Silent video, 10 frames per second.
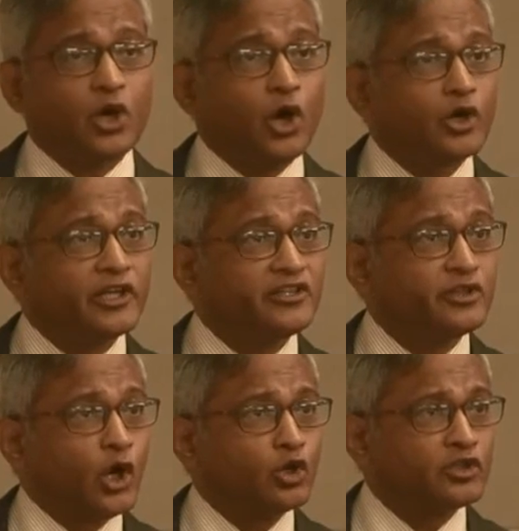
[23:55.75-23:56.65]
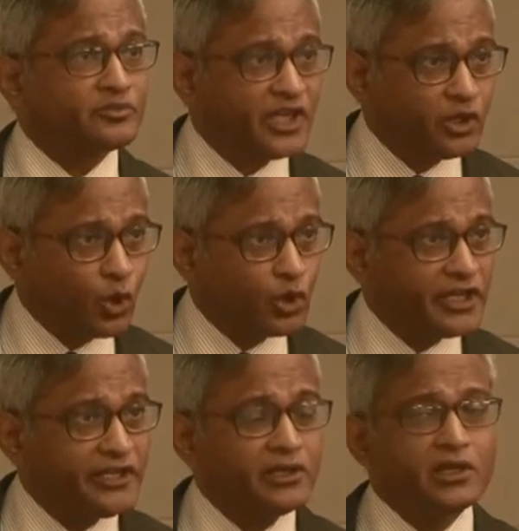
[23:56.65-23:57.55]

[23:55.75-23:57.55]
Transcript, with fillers: or in Daulat Beg Oldi